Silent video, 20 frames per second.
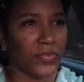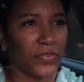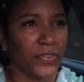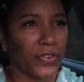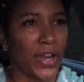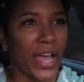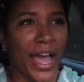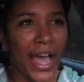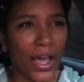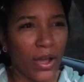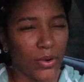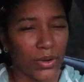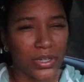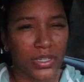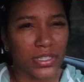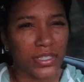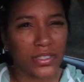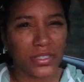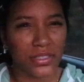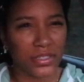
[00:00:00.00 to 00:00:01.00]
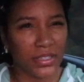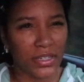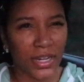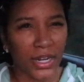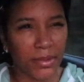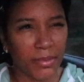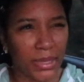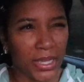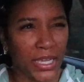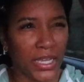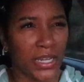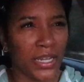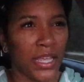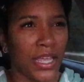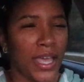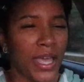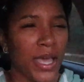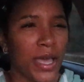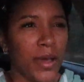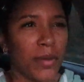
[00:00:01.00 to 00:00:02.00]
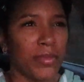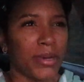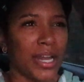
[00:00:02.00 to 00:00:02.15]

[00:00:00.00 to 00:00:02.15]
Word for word: for hours. You know what I mean?